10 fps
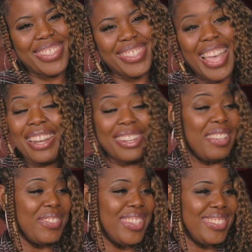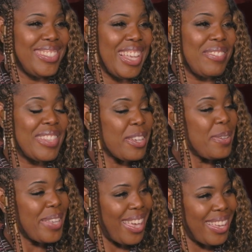So I love it. I'm like,
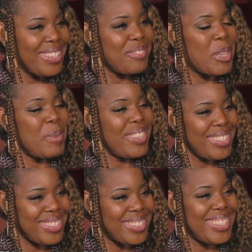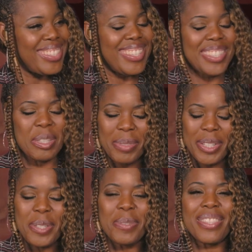okay, maybe this is
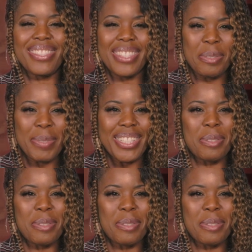something to it. This is meant to